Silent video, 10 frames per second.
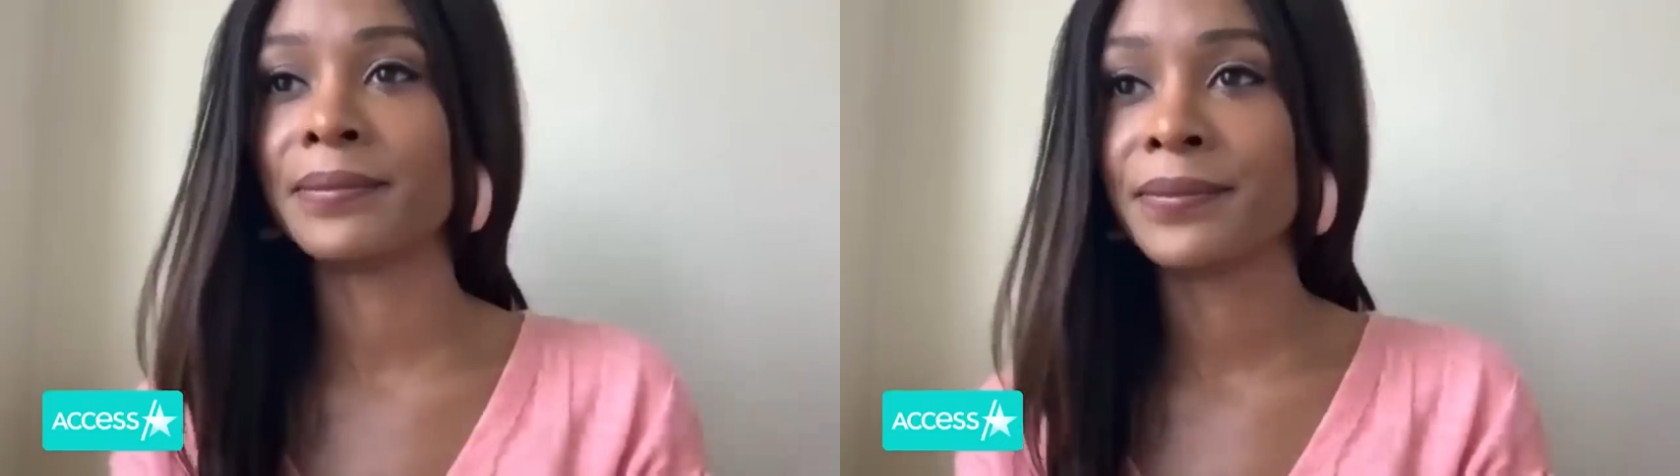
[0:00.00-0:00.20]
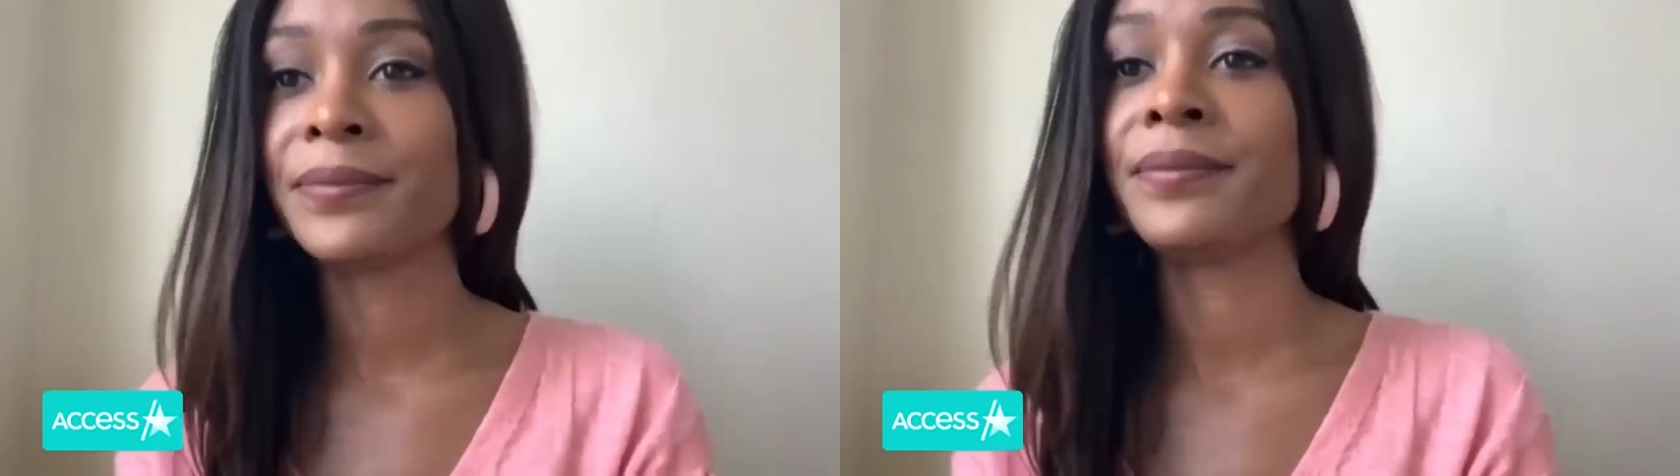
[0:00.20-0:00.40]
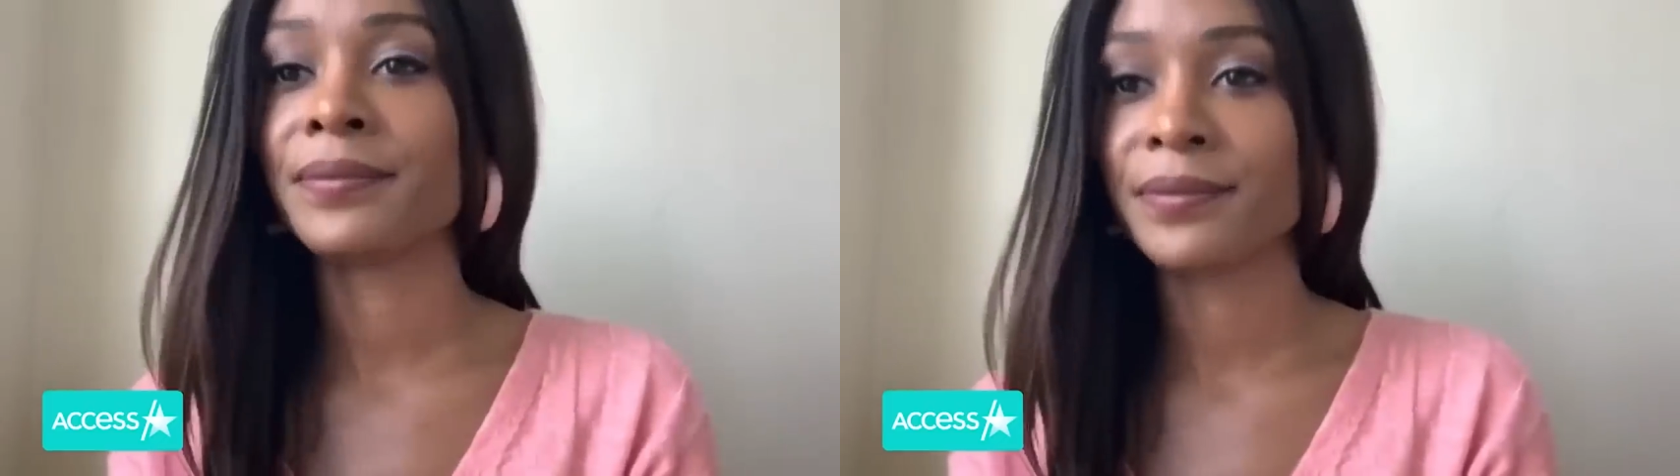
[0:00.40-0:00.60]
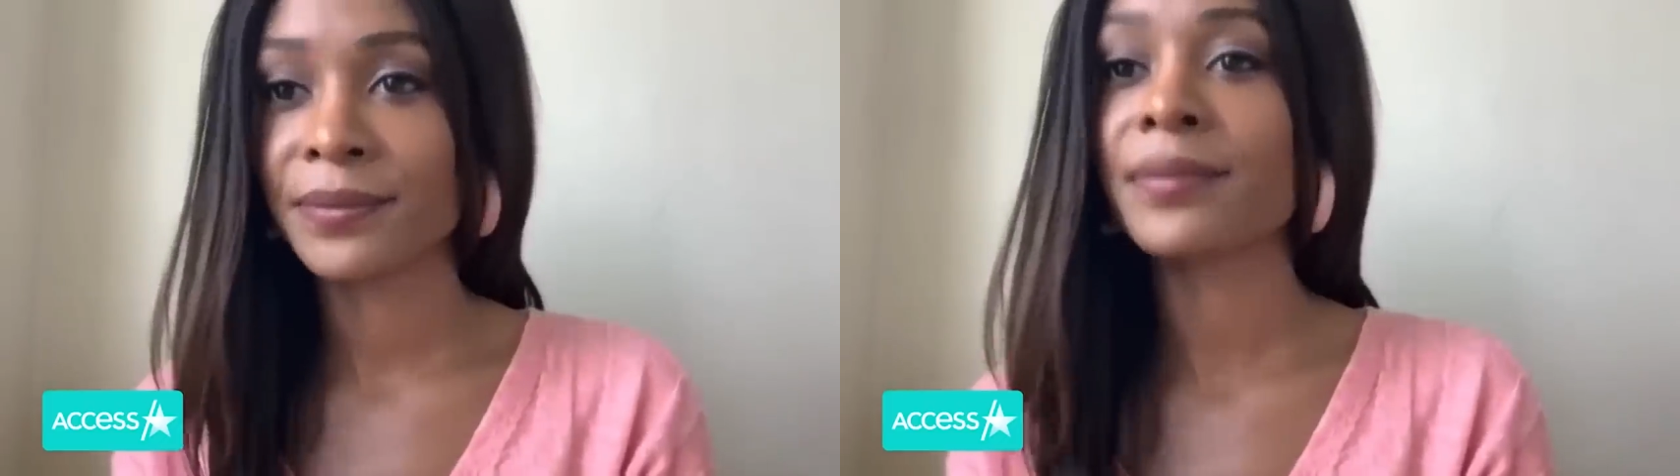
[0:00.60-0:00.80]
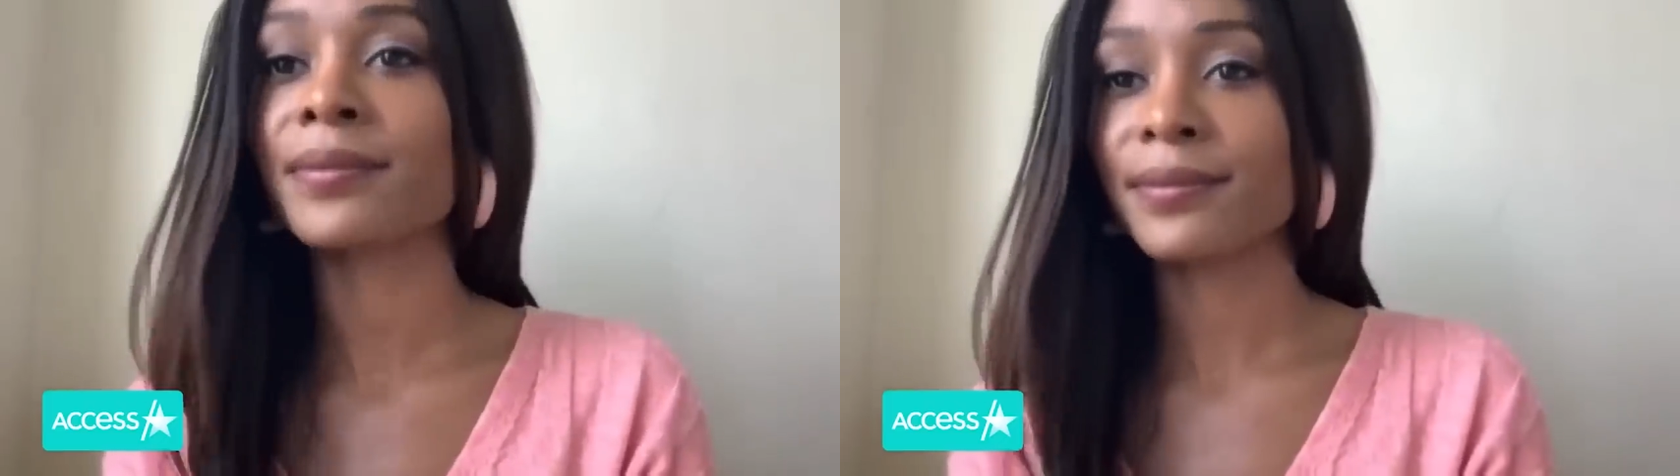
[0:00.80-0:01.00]

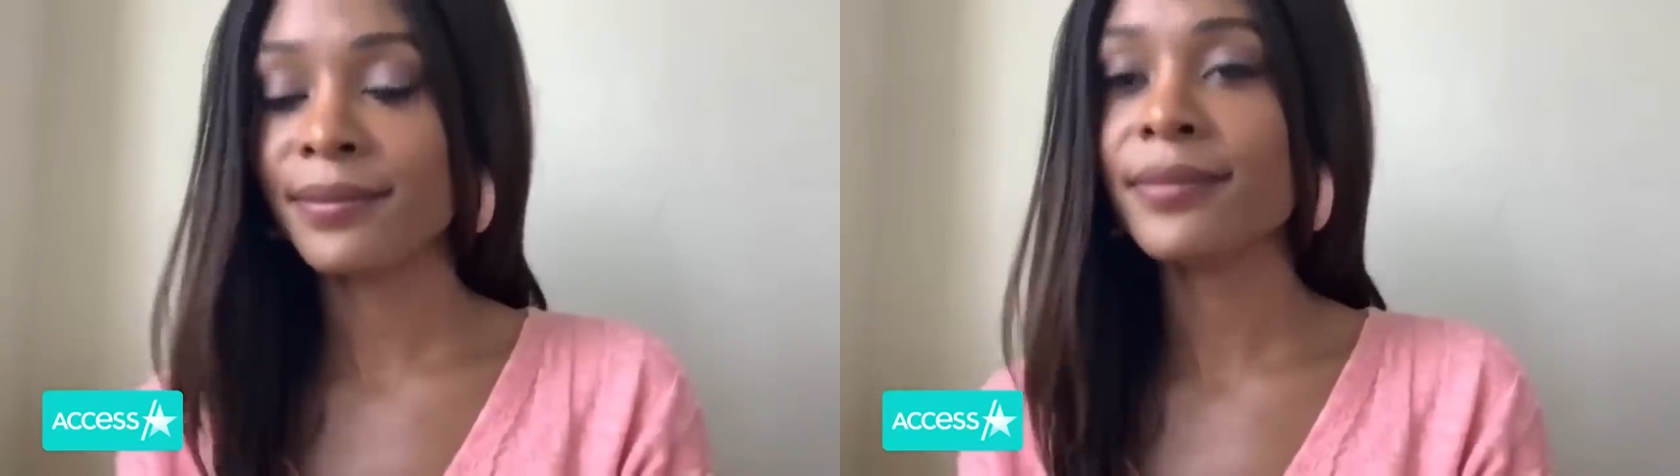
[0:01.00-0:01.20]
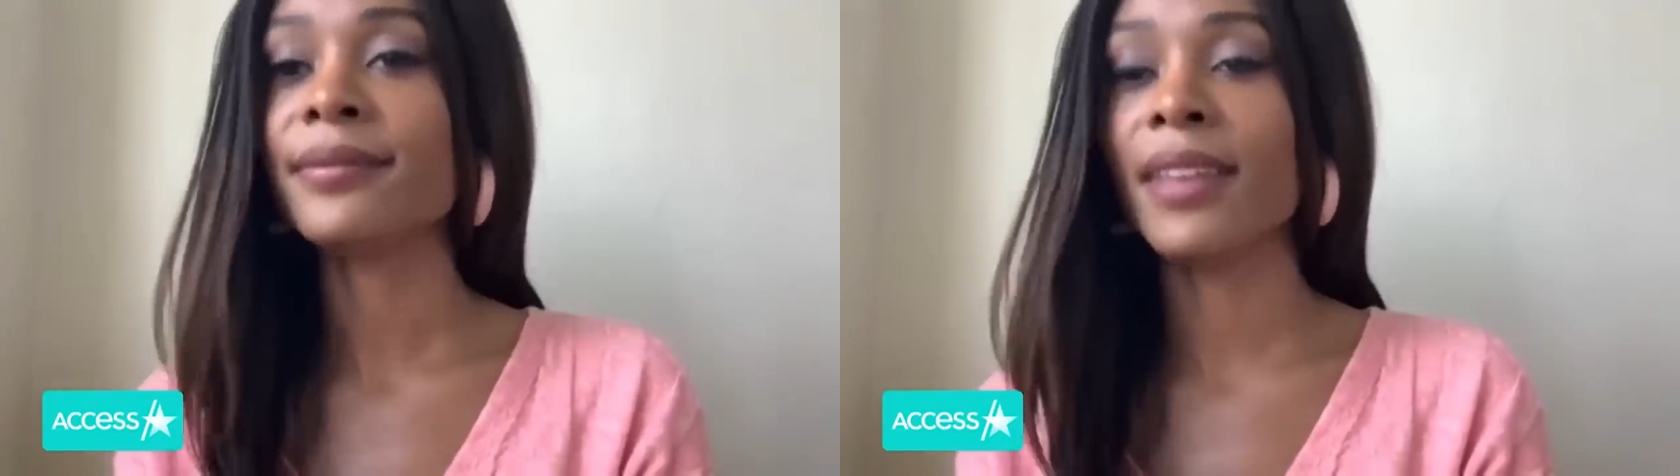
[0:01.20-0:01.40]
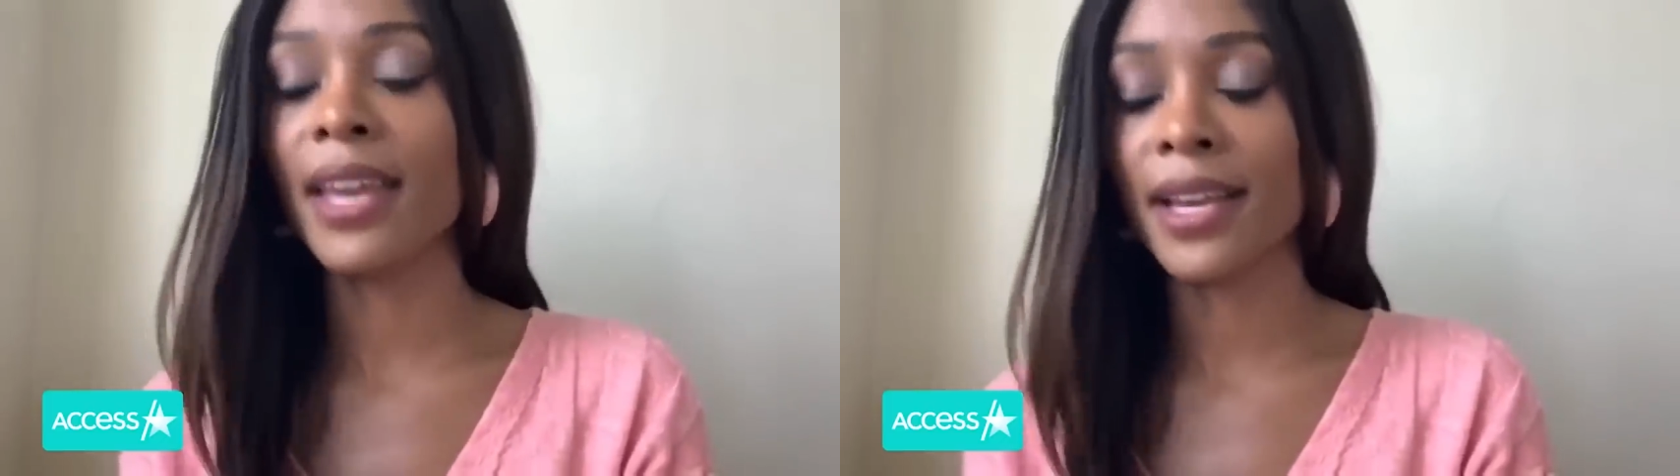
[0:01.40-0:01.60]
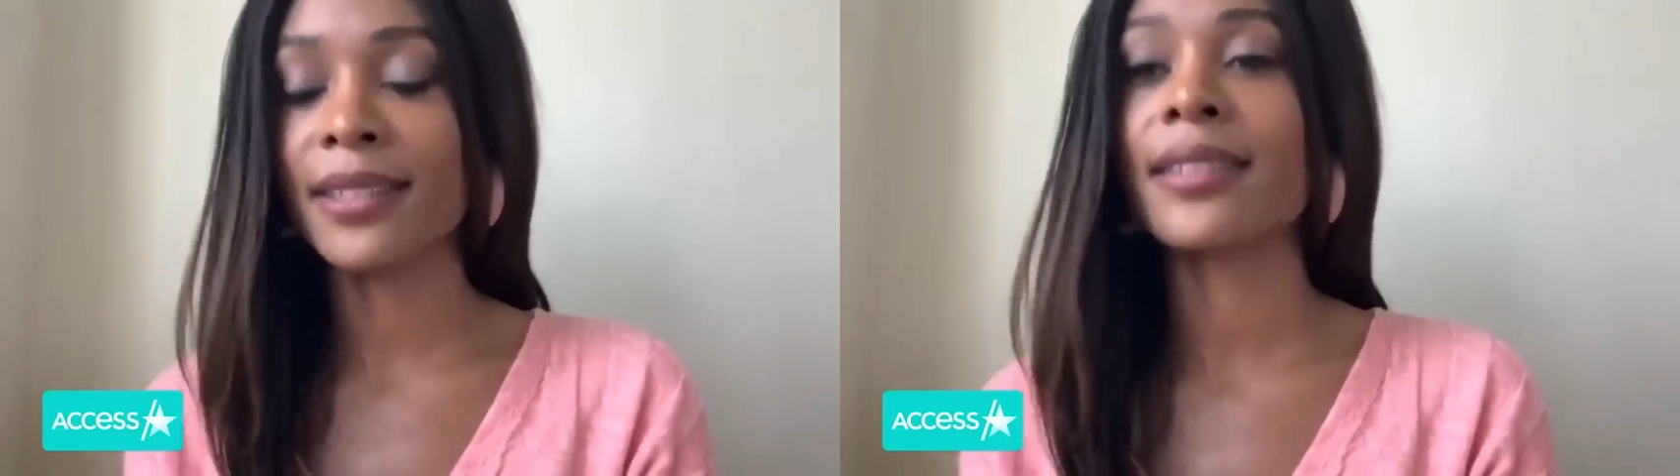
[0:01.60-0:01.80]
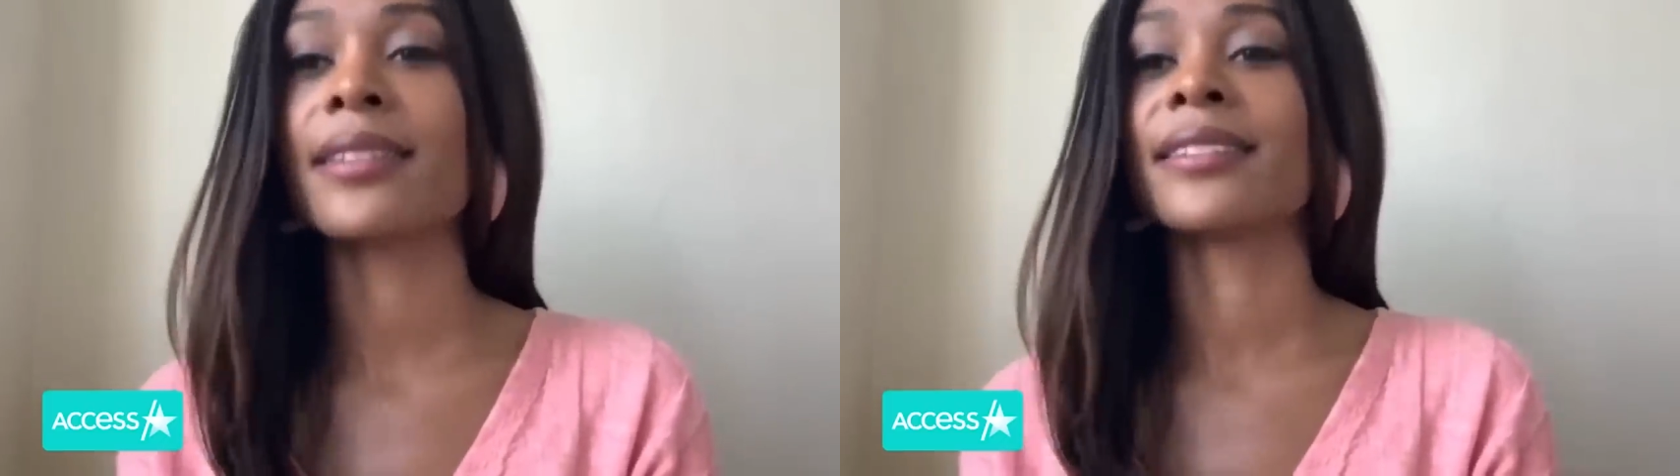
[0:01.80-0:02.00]
Pause stop, yes.